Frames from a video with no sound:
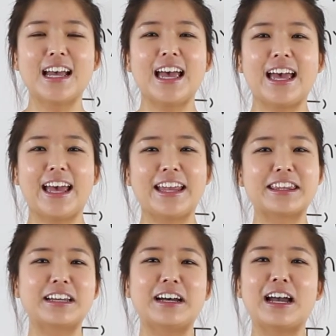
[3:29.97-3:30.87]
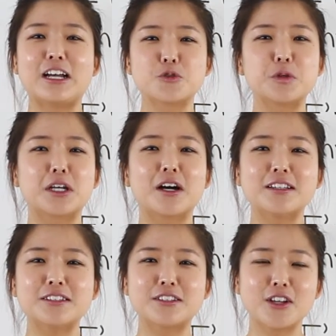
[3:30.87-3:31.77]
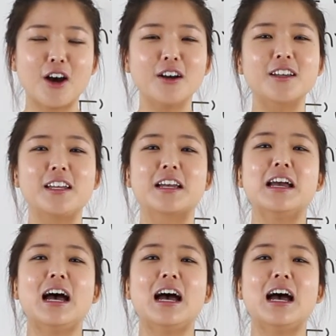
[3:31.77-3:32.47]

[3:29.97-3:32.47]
And as we got to talking,